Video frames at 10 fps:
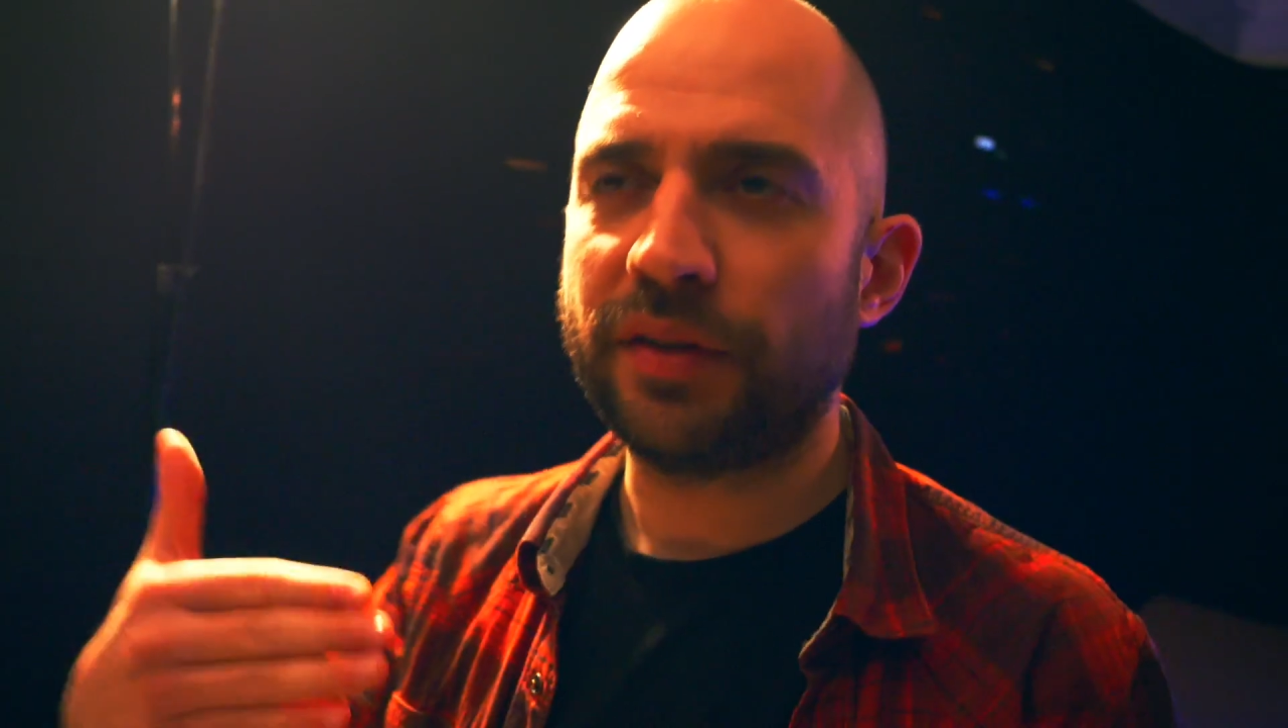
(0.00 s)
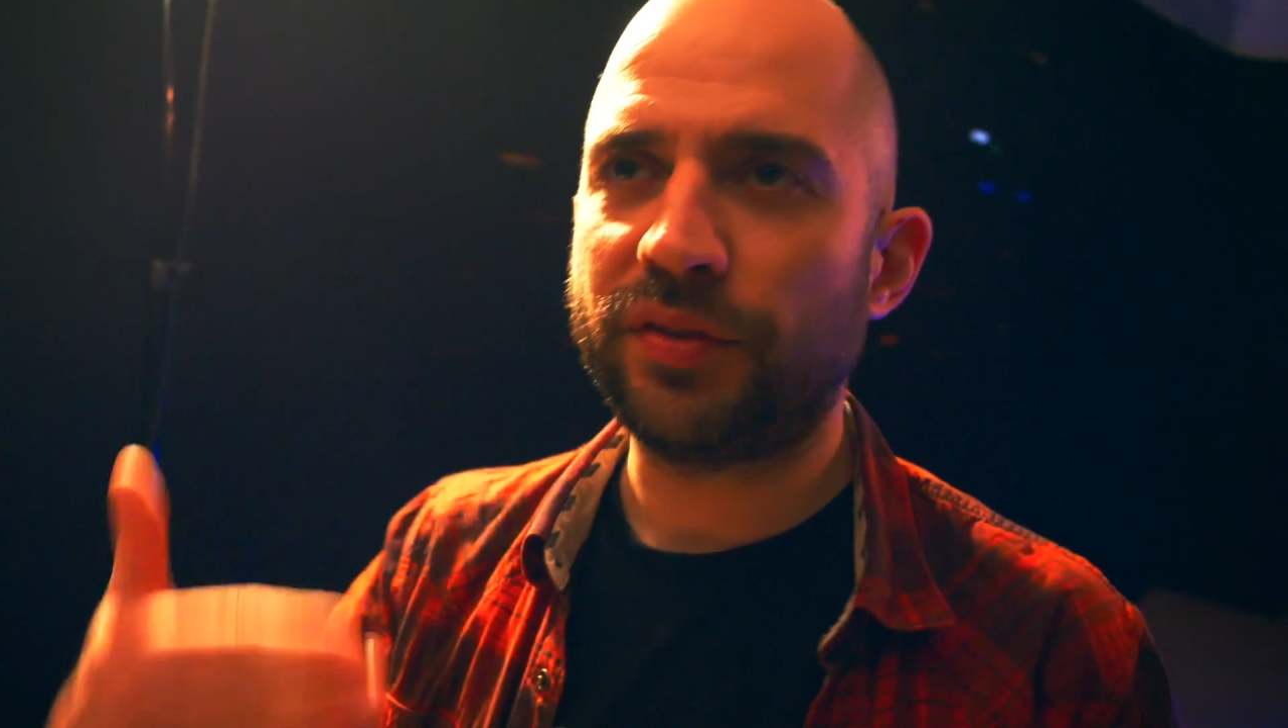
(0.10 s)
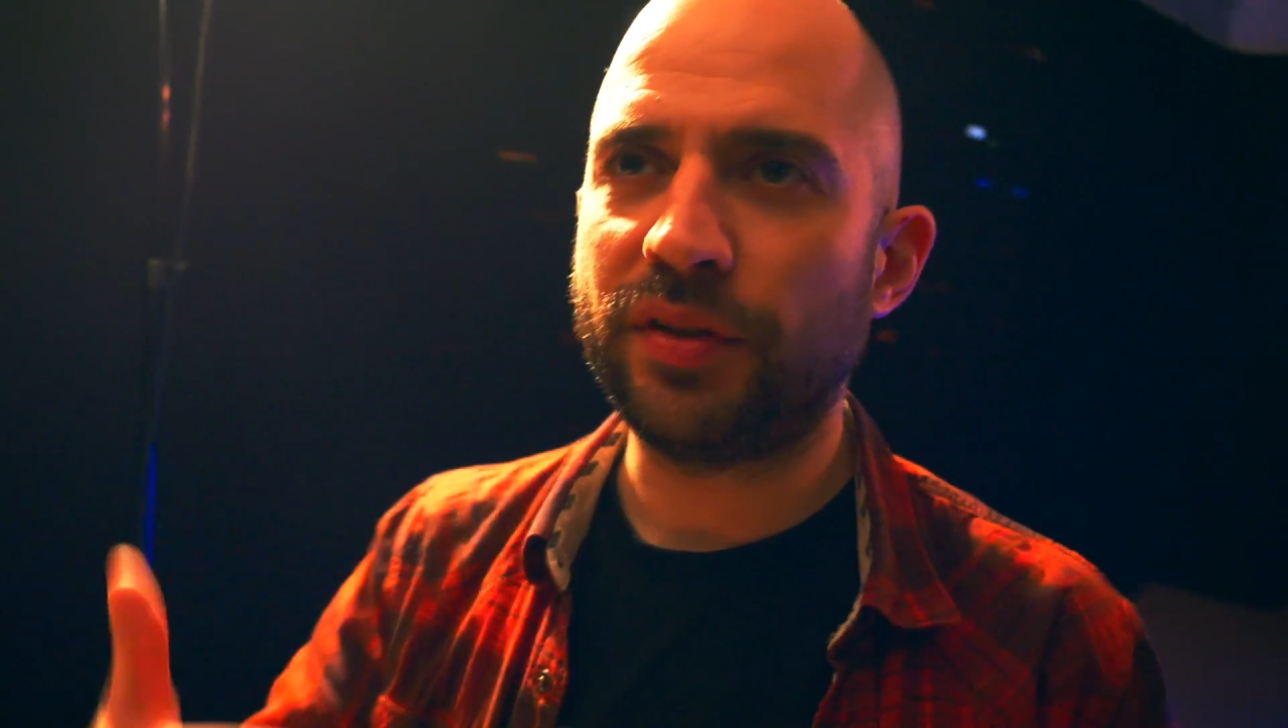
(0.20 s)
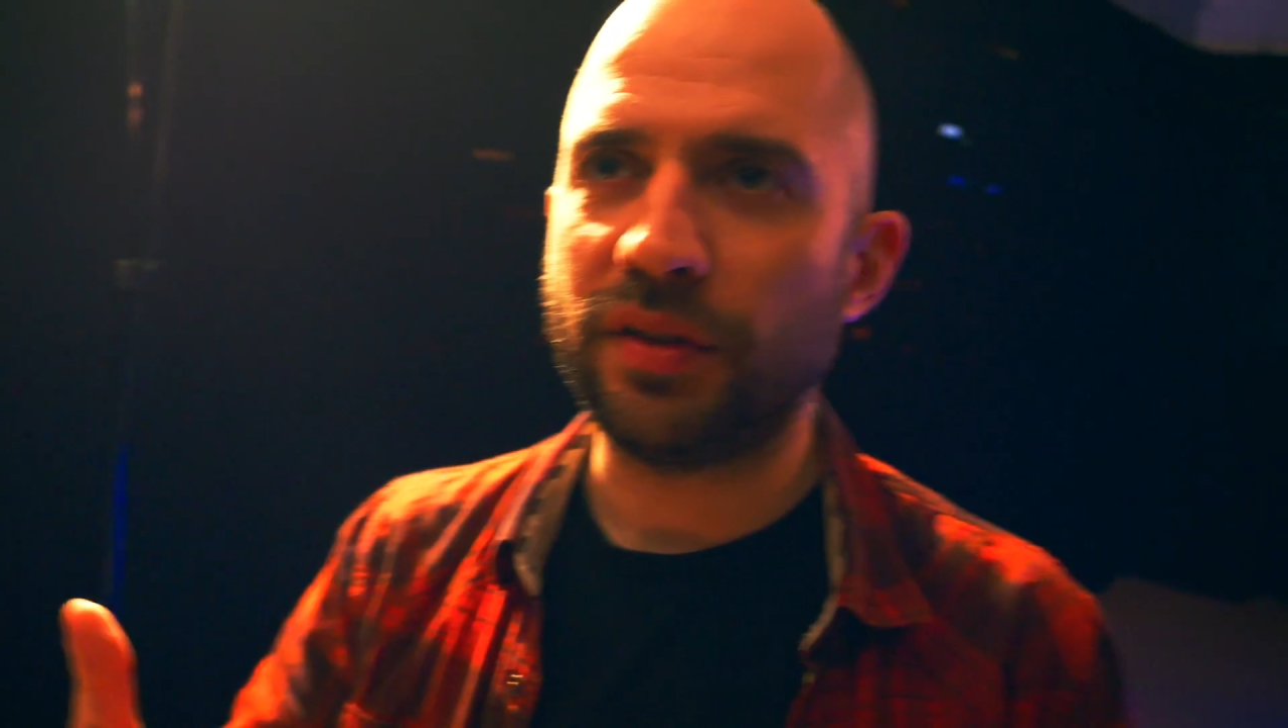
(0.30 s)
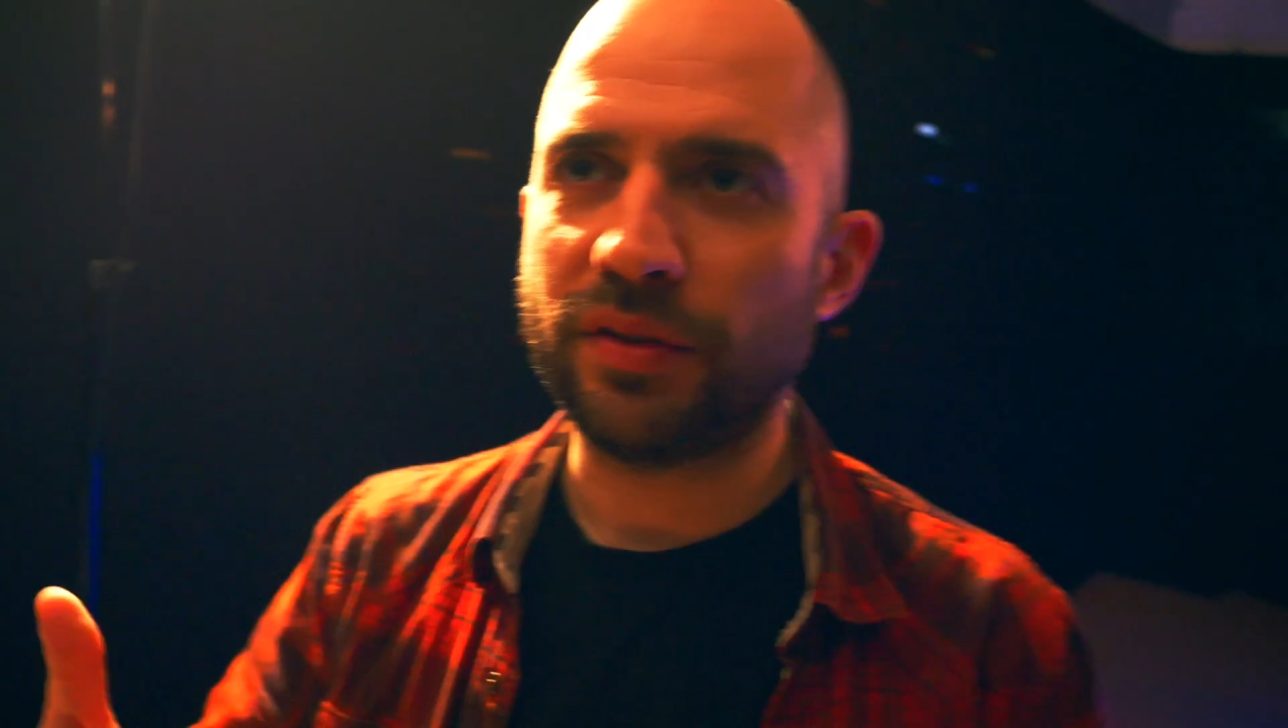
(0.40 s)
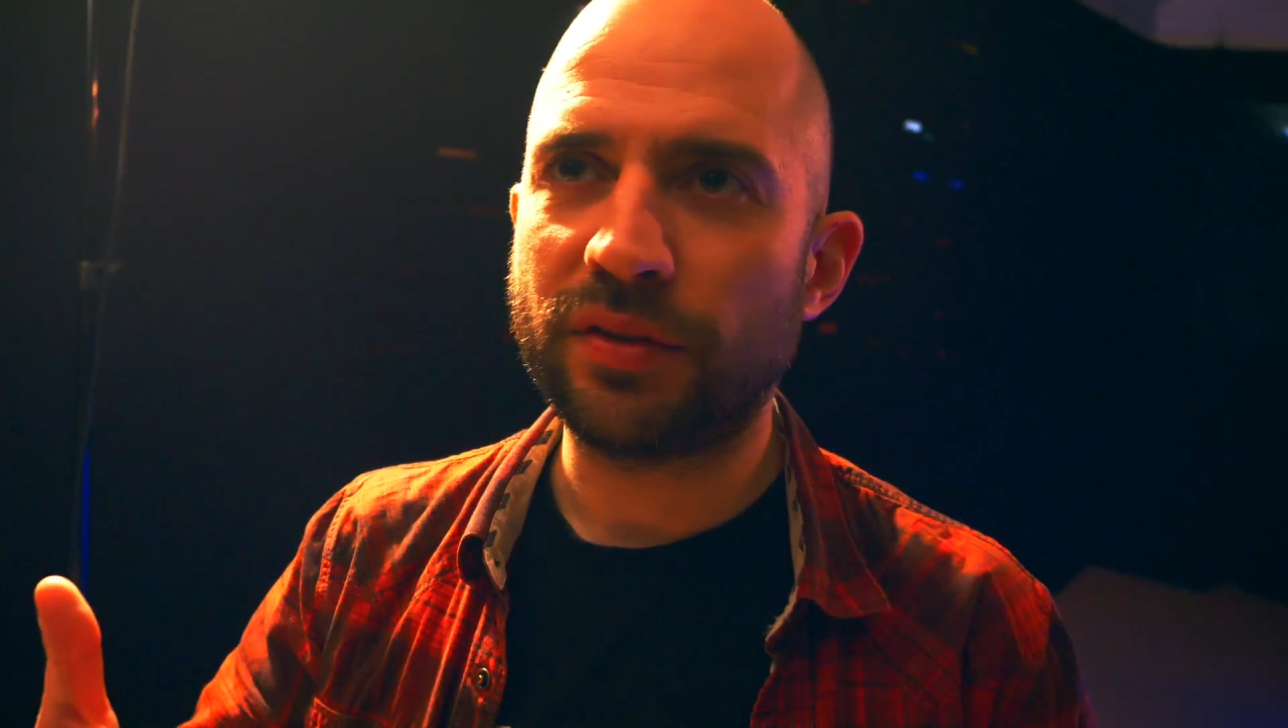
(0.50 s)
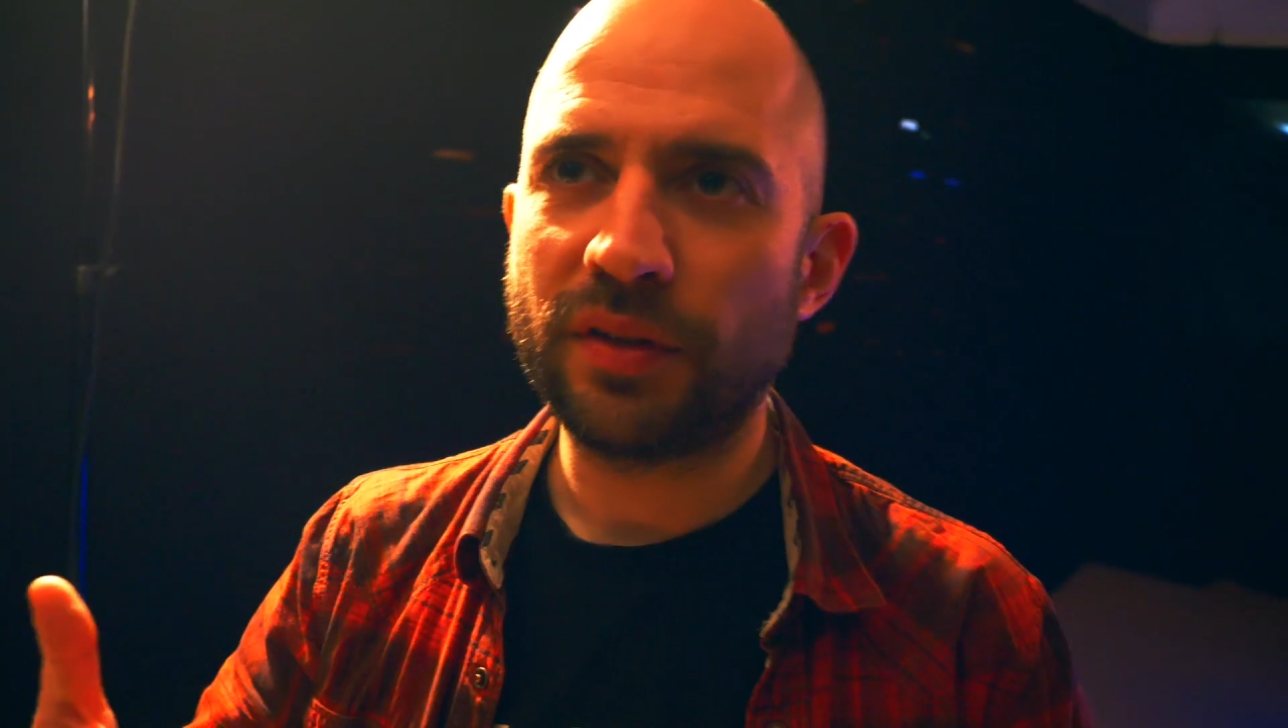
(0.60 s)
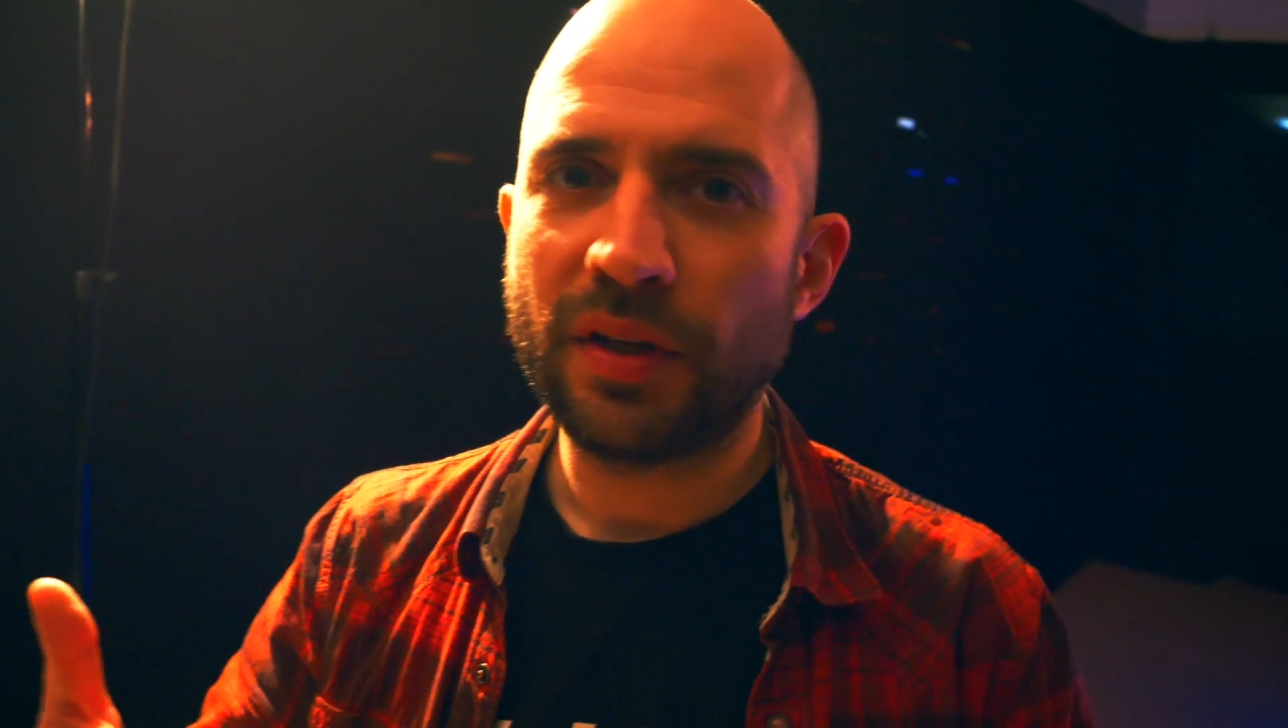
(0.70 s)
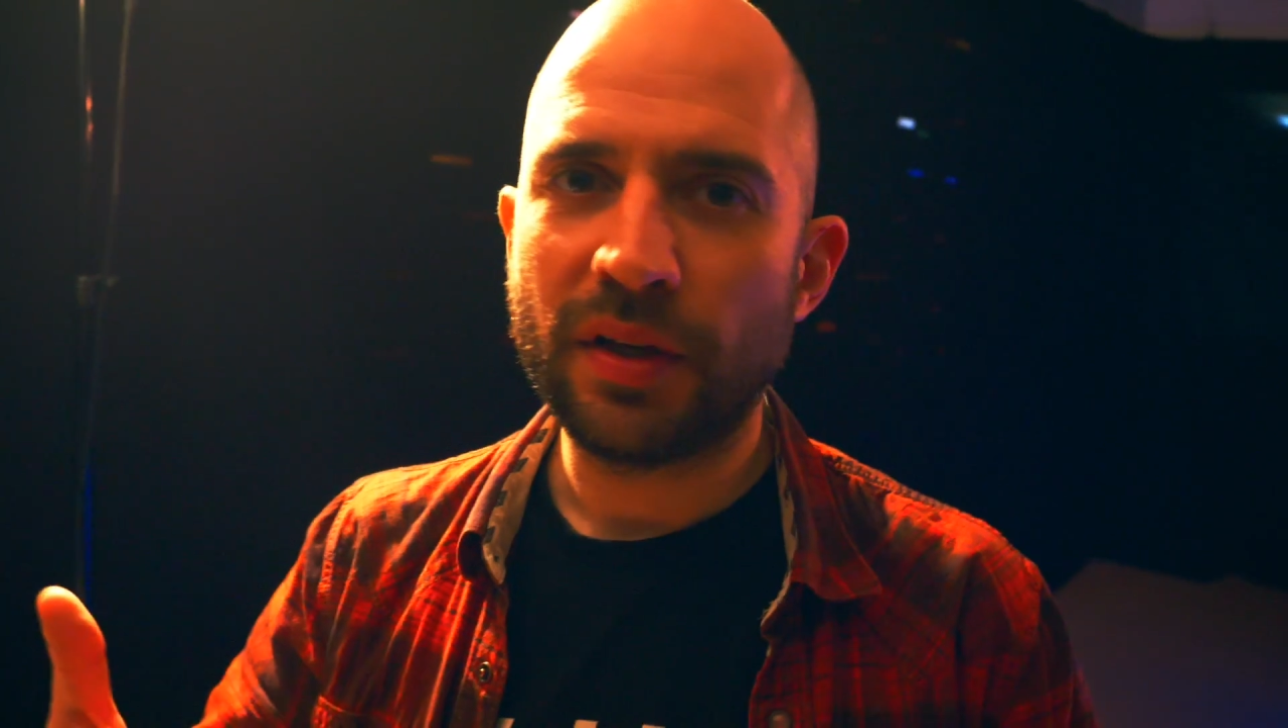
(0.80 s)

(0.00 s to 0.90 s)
the scenes.